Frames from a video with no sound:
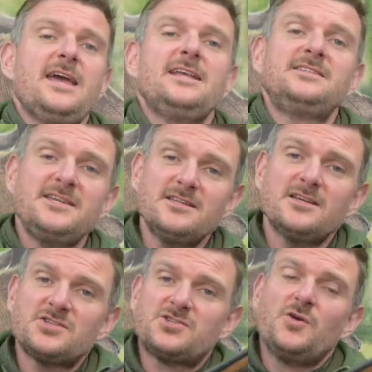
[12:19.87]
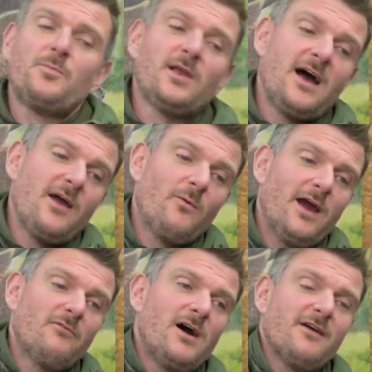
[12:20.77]
It isn't a super
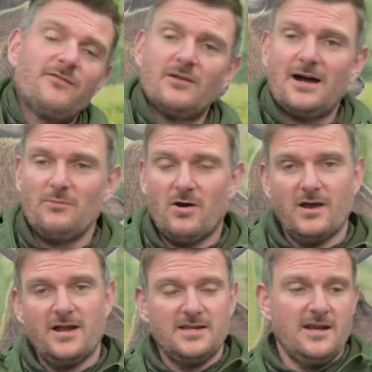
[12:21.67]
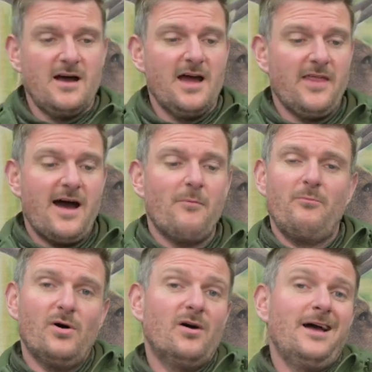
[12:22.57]
lightweight rifle, I'm not going to deny
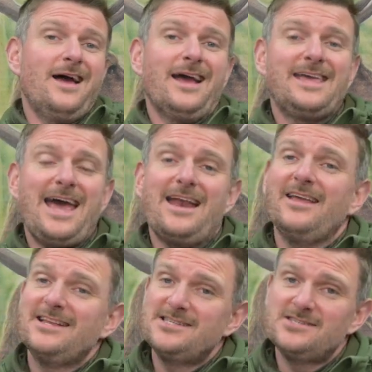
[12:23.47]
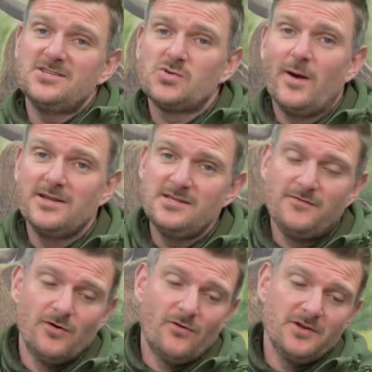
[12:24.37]
that, but again, it is the
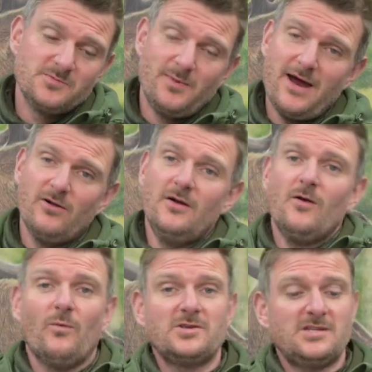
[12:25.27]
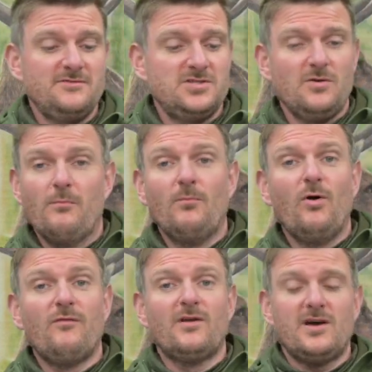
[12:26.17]
24-inch barrel, which gives you
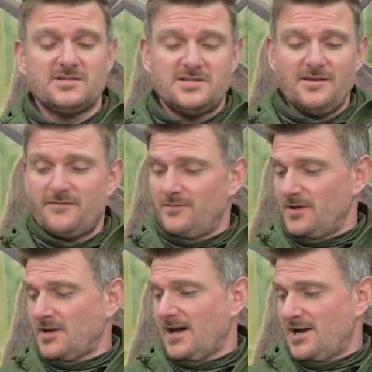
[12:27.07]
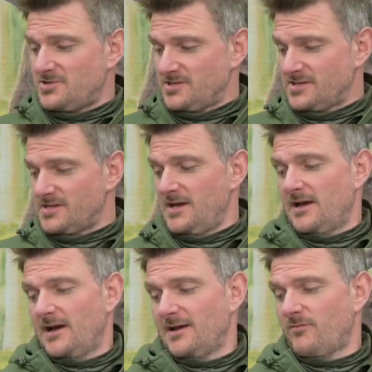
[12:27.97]
more velocity from the cartridges.
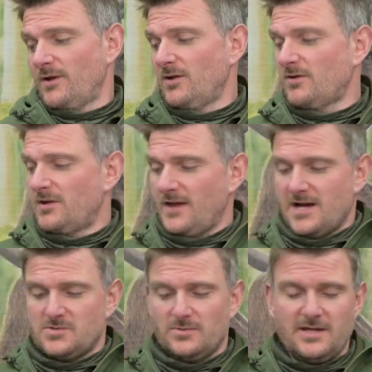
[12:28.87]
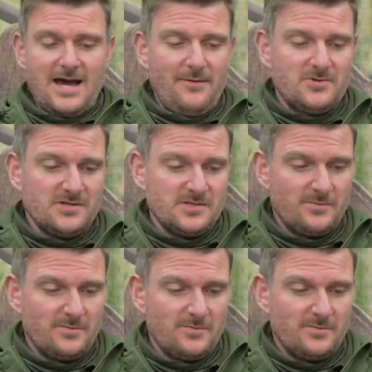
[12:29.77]
And if we look at the actual diameter of this